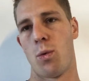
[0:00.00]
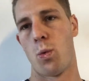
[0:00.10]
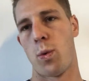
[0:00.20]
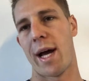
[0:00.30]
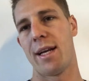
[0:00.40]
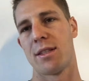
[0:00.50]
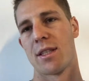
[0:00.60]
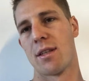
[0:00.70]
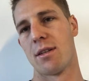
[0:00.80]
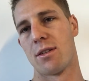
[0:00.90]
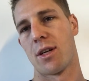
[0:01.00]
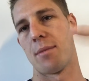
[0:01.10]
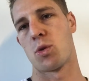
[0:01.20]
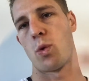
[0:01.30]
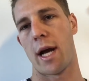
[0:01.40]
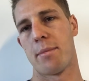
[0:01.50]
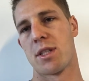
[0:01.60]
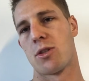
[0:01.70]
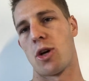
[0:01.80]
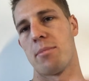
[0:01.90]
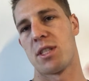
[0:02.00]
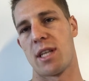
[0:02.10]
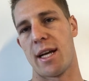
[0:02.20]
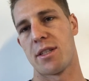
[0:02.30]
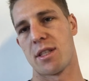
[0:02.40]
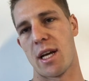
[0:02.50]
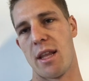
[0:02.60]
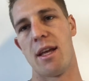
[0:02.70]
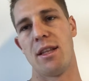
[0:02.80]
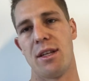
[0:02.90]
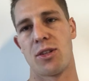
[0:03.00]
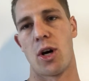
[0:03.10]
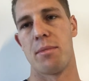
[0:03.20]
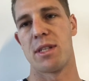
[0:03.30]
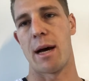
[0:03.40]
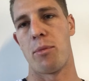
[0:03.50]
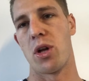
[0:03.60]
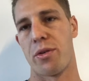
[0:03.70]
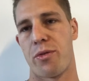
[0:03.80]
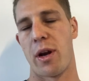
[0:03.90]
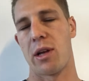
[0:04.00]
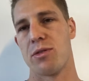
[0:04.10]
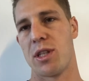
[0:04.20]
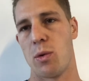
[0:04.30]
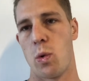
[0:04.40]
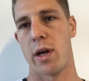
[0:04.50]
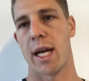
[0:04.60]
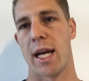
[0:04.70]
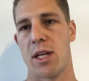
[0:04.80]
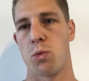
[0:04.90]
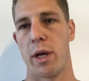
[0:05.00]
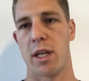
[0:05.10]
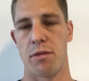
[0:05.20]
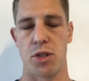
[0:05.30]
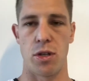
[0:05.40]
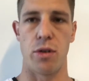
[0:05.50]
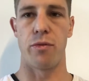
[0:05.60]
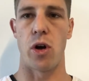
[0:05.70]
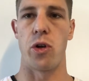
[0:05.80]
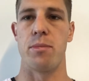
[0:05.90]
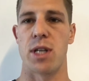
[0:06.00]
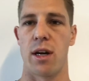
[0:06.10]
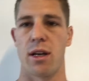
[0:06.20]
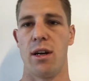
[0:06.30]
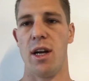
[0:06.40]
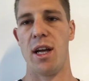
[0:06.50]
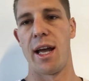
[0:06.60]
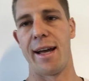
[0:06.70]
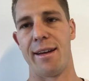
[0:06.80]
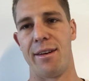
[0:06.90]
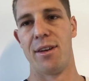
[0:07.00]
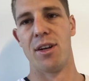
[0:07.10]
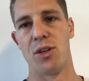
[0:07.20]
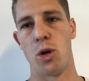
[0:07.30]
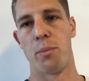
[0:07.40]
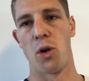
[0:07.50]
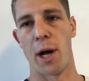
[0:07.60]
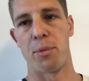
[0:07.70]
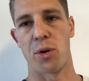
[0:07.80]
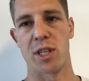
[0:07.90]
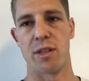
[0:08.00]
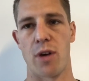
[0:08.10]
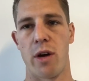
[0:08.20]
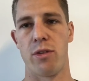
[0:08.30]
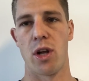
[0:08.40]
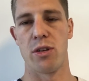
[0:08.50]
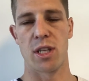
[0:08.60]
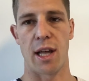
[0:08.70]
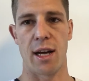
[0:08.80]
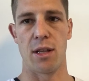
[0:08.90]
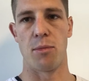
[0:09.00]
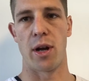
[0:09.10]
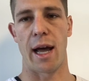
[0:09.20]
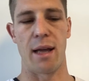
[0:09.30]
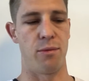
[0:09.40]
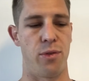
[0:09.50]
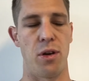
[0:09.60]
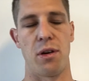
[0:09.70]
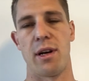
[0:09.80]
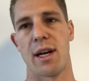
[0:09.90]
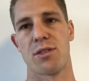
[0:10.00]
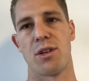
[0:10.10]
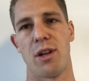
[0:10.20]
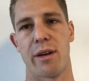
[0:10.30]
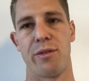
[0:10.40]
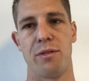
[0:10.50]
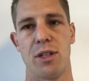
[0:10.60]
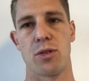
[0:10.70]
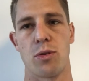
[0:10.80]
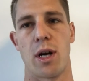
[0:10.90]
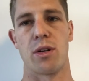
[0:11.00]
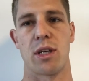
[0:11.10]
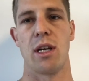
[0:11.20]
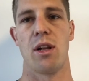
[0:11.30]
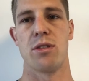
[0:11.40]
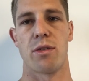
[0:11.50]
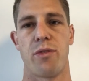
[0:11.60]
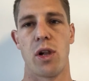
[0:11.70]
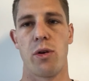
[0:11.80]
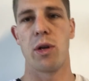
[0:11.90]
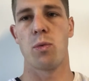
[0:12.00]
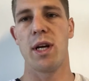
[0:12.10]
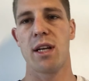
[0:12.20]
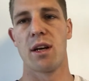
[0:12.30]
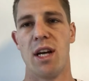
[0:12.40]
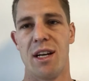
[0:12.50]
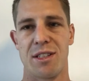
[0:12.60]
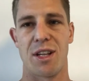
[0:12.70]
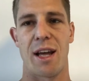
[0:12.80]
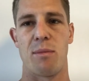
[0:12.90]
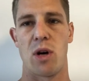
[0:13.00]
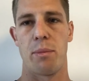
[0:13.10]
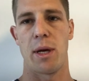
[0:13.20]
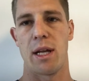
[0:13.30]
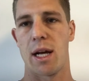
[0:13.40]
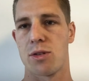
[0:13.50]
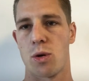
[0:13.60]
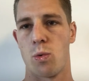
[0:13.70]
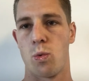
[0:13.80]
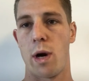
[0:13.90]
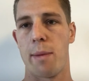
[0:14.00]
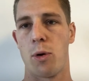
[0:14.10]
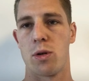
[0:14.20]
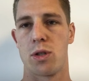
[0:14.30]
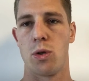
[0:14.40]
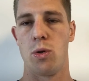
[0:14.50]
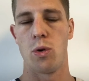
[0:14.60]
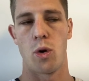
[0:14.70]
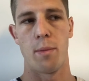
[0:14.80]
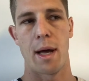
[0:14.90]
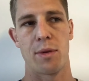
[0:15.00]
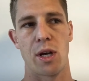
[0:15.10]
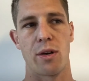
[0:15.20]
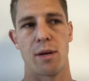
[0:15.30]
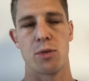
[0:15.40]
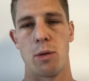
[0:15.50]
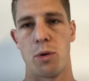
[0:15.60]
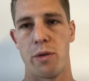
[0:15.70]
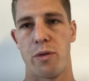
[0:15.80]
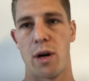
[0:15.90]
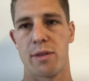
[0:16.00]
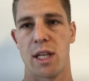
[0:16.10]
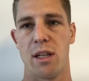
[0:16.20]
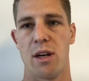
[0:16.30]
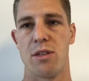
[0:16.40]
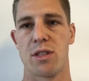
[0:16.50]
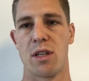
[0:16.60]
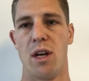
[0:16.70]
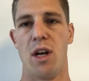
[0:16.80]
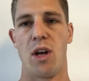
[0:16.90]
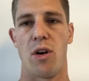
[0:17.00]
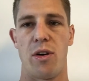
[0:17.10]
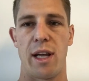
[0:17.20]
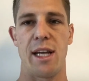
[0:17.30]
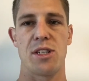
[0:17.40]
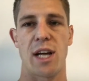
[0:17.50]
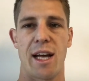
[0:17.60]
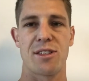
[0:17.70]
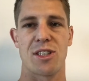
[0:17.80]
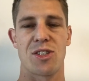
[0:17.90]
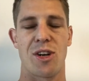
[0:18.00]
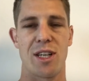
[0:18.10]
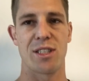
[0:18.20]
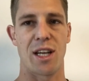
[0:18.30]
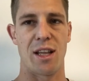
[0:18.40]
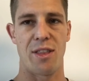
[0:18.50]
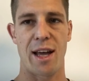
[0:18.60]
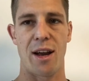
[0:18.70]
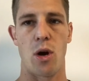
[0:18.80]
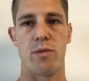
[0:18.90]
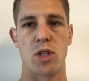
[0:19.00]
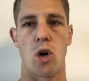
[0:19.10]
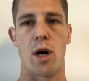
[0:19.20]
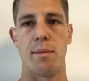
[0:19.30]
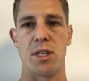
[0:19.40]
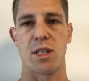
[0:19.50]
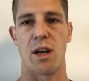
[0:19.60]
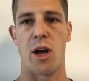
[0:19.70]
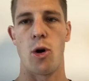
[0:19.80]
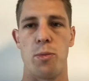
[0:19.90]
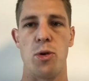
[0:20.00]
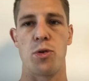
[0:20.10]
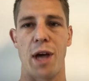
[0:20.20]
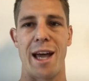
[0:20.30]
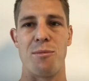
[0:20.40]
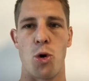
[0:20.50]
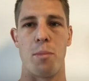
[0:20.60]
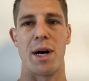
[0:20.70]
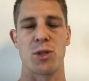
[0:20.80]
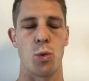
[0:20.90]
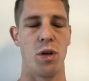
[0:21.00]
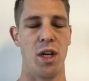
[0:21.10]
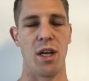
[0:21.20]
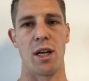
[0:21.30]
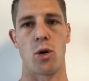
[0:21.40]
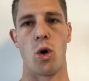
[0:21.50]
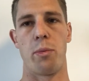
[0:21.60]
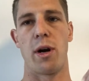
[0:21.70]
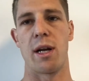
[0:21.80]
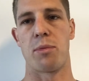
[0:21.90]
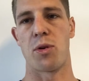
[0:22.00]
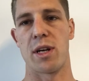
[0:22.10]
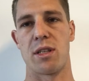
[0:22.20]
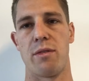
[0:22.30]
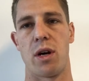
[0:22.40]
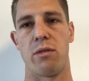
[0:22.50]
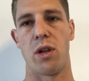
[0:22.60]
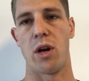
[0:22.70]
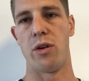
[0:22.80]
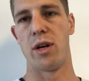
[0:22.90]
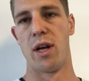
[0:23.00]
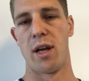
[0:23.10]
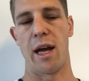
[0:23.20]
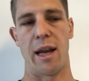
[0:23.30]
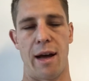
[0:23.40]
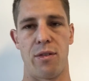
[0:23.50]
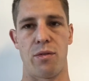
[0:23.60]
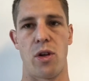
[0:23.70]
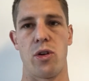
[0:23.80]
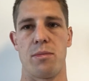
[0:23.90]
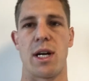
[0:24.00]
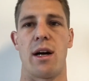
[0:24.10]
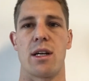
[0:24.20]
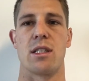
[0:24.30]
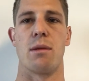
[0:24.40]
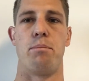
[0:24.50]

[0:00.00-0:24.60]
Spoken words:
Weights times reps times sets, and then you times that by the frequency you work out each week gives you your volume target. And you apply progressive overload to that. You might aim for an extra like 5,200 kilos the following week. So that might be an extra rep or two, or maybe going up 2.5 kilos on each exercise, and that over time is going to help you gain more muscle, incorporating progressive overload and having volume targets.